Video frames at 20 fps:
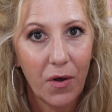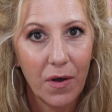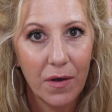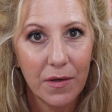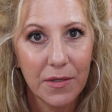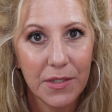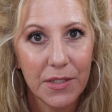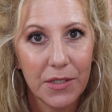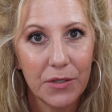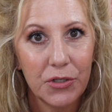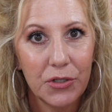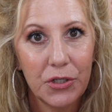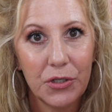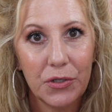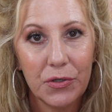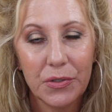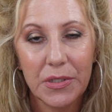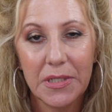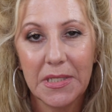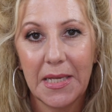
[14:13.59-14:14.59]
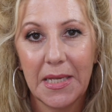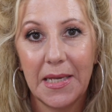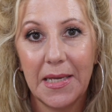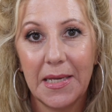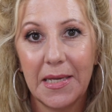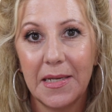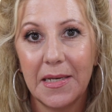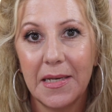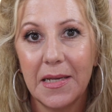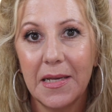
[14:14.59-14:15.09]
also to your
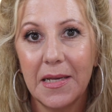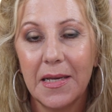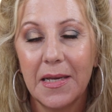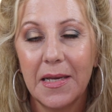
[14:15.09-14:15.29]
skin,